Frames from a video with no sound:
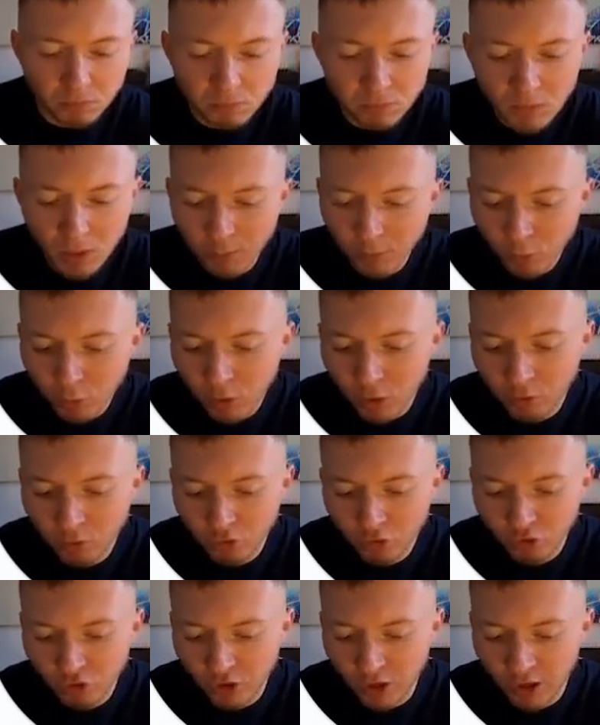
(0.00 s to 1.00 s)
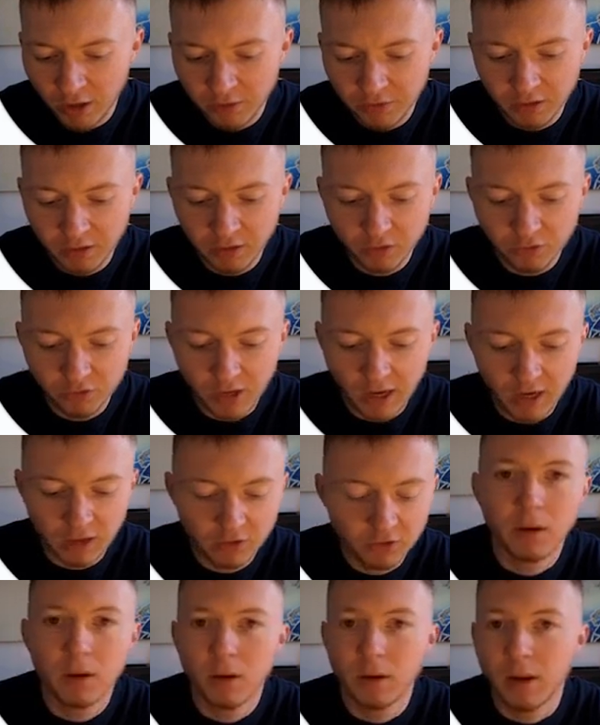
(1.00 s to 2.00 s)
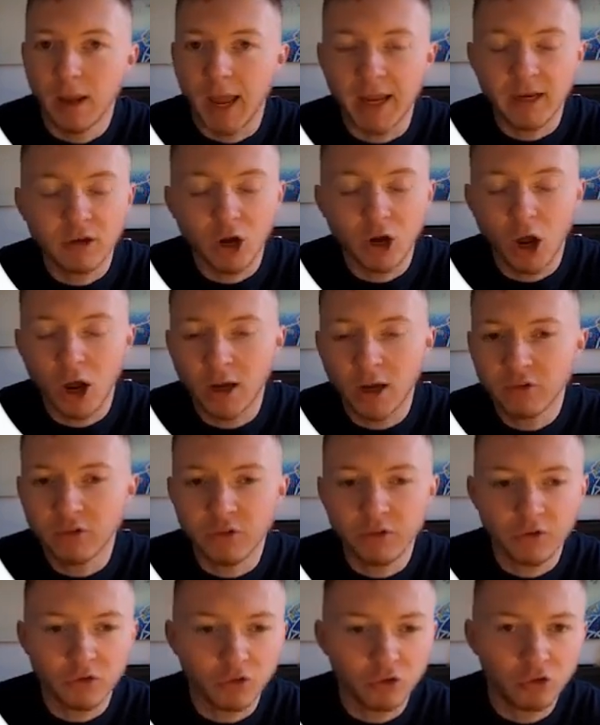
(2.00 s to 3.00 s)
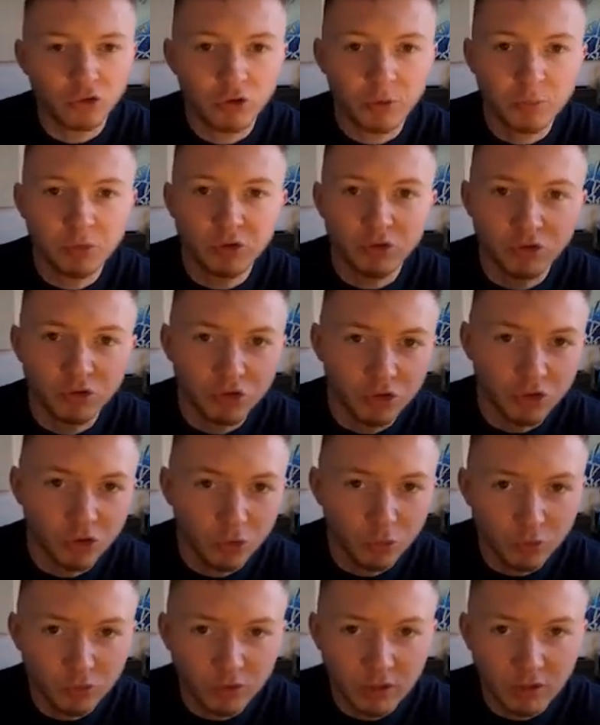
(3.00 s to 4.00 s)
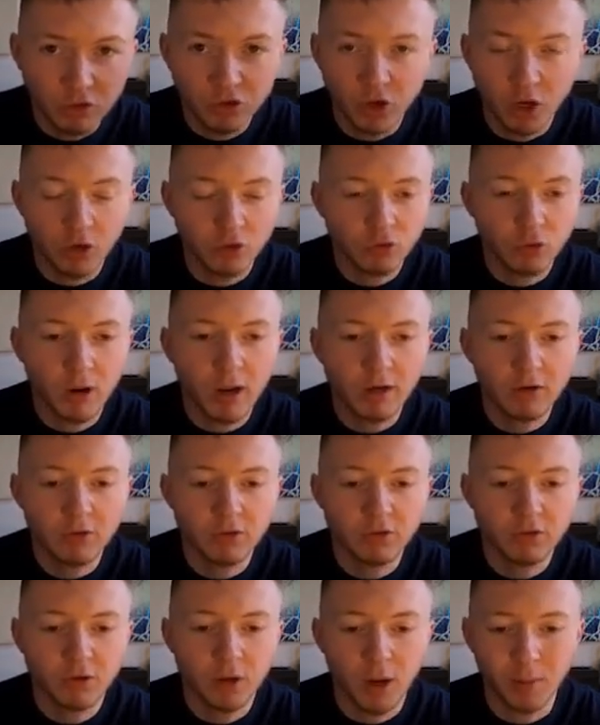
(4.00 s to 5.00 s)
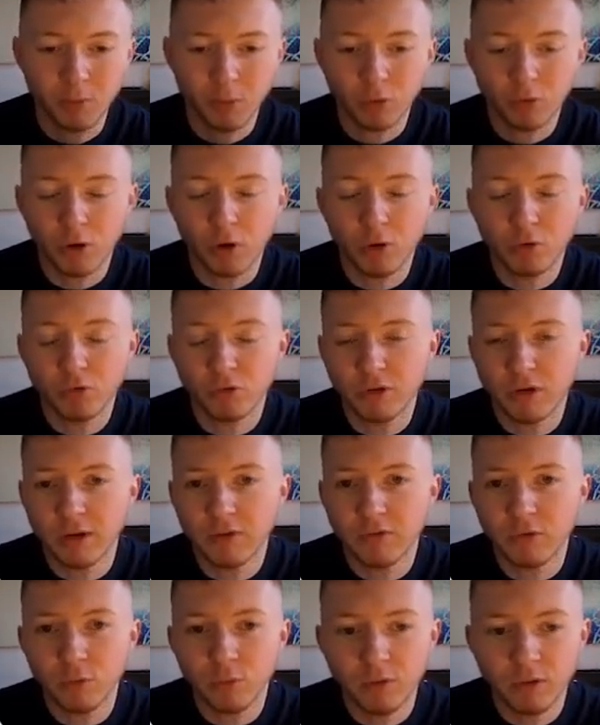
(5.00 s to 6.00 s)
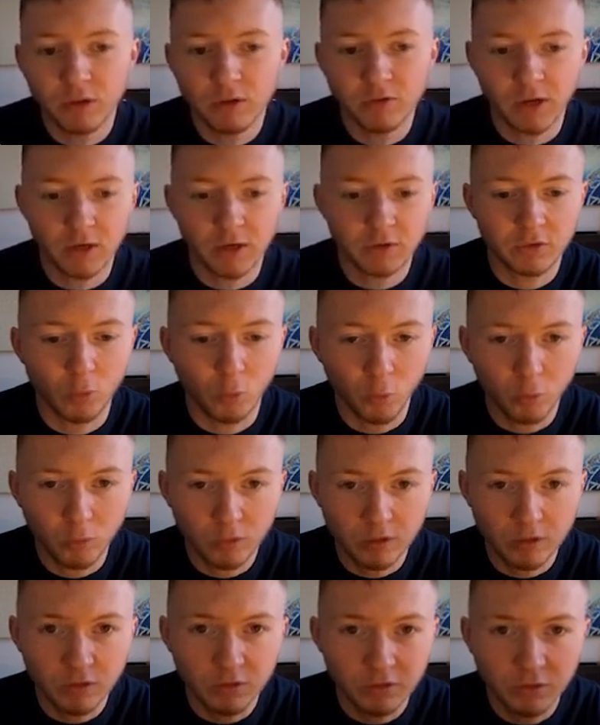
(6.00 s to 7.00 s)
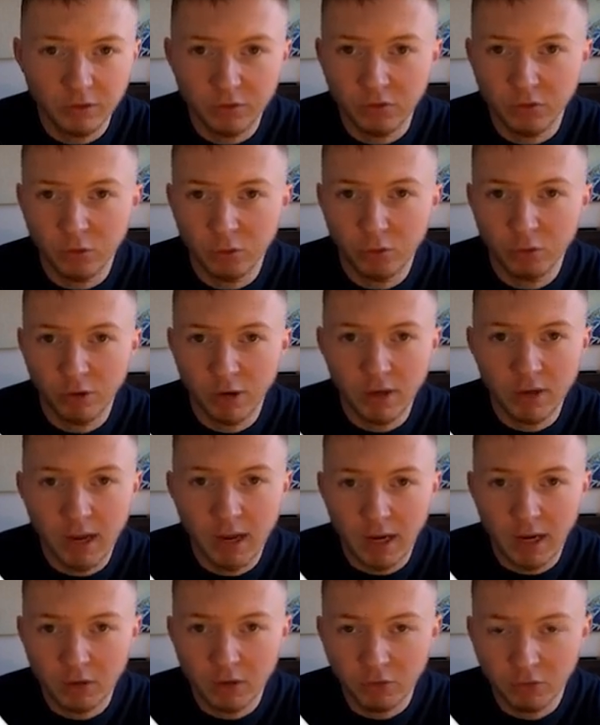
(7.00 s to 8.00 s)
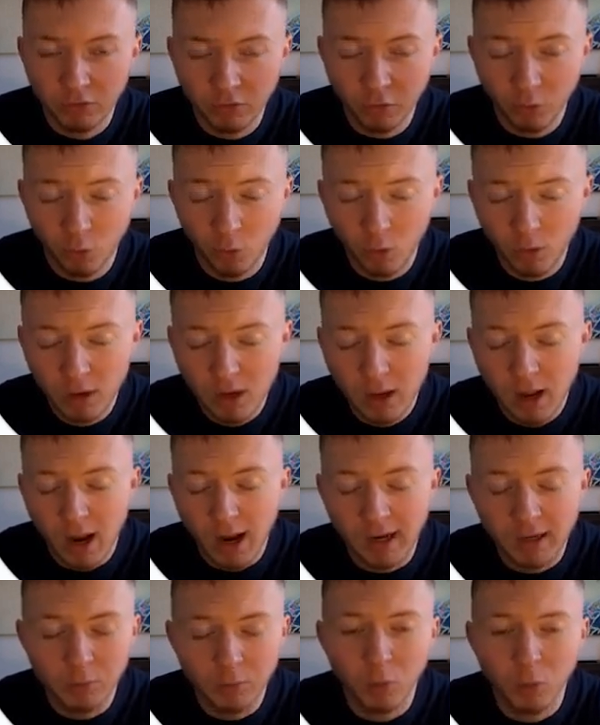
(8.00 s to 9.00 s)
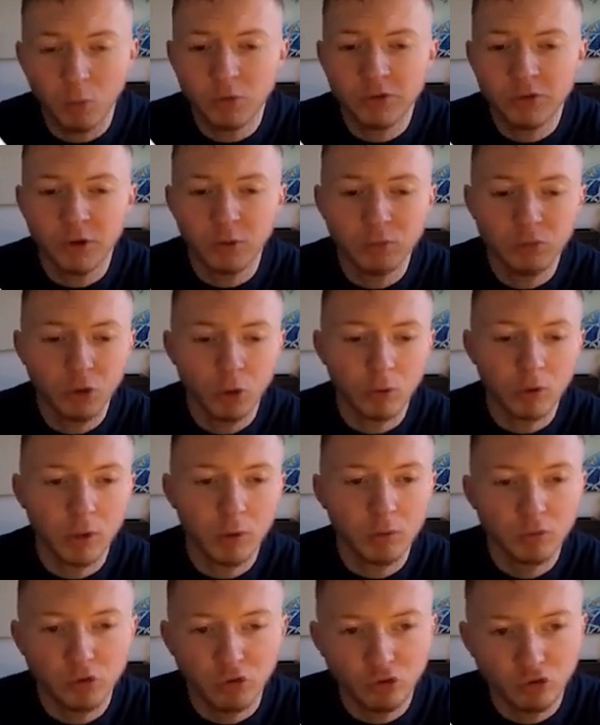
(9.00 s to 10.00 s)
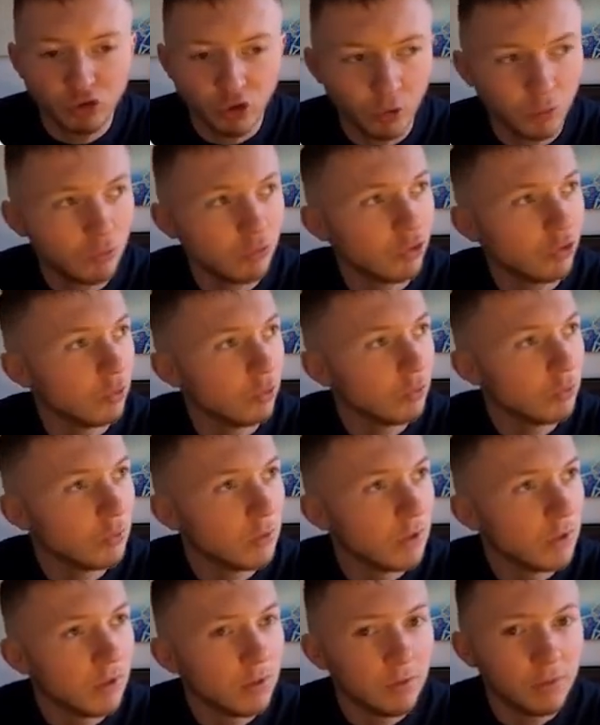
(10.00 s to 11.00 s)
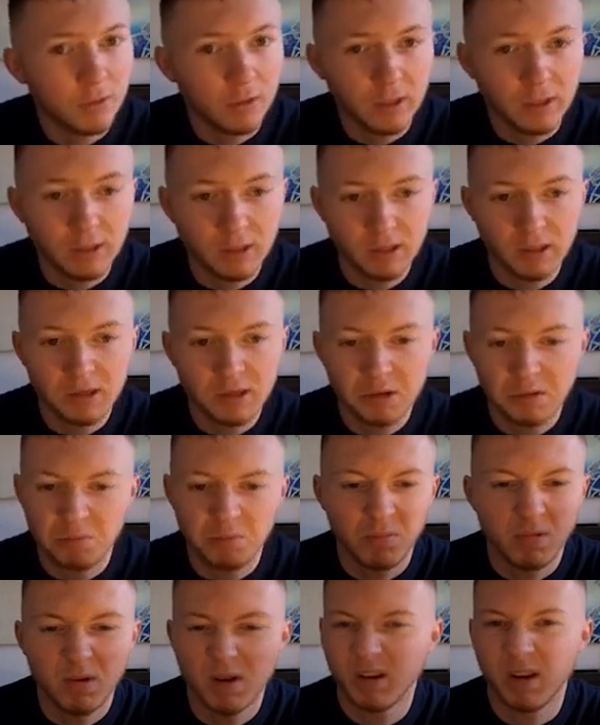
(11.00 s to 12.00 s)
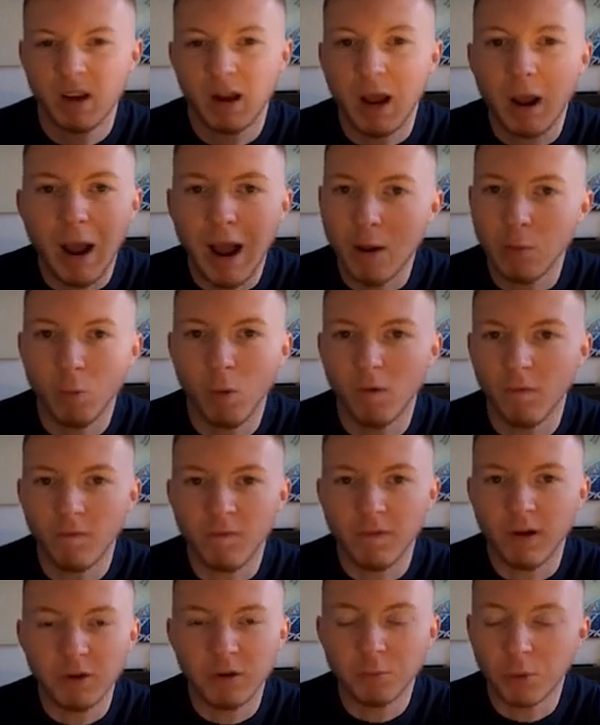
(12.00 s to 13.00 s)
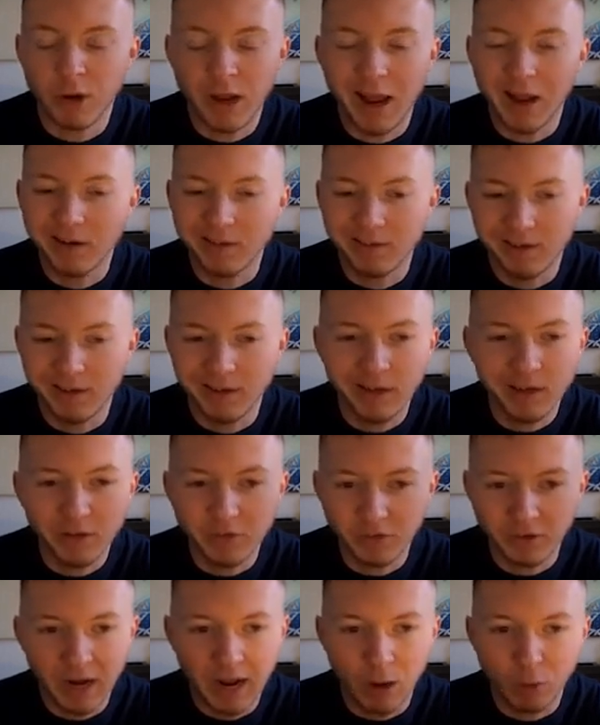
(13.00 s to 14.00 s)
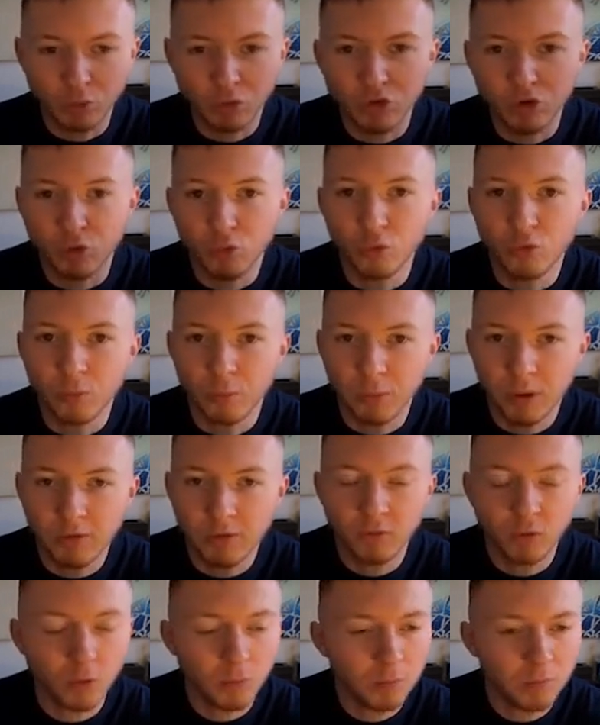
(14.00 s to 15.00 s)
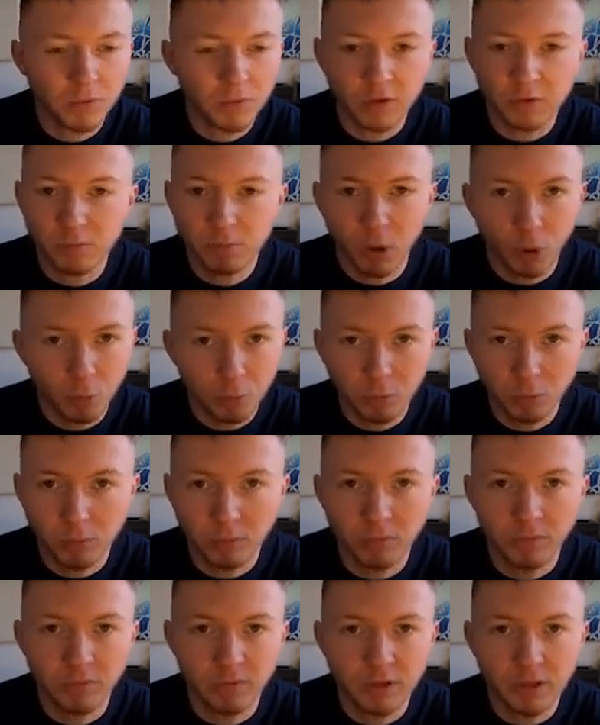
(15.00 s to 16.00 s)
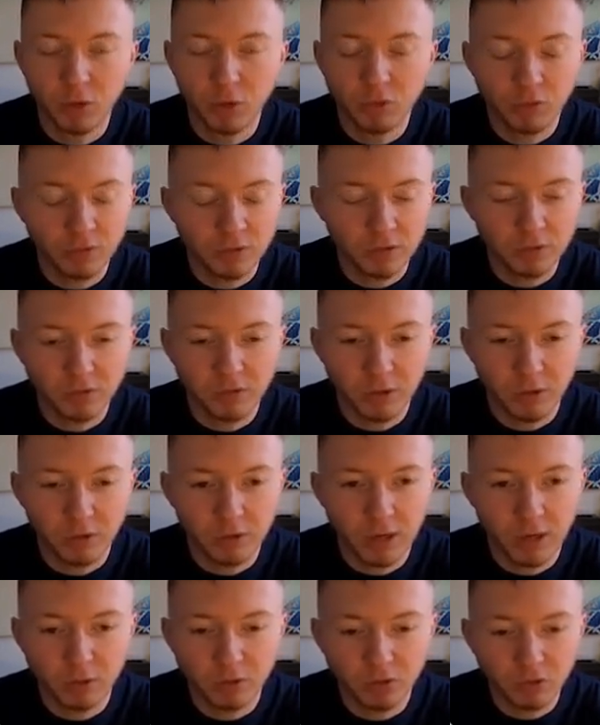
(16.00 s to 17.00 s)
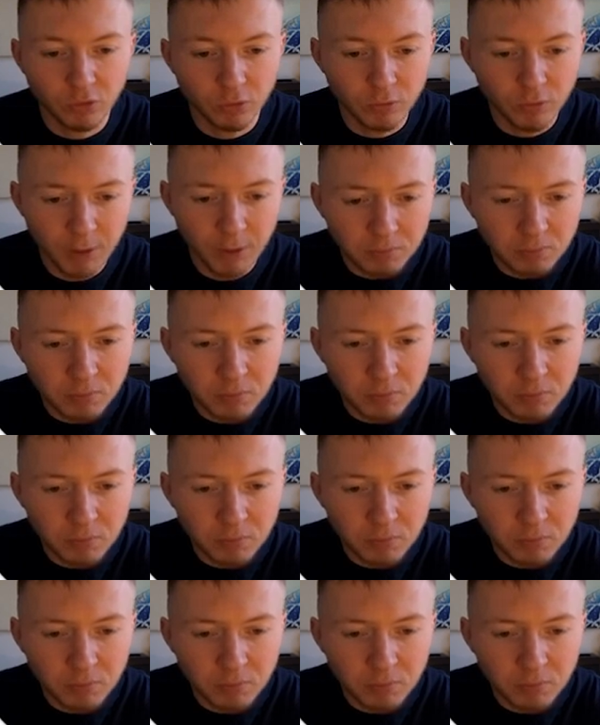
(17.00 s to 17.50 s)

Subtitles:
I'm not going to share the exact headlines and the descriptions to use inside your ads. I'm not going to give you the exact audiences to create ads for. And I'm also not going to show you what Facebook ads is and how to use the platform. There's multiple videos on the internet on how to do that.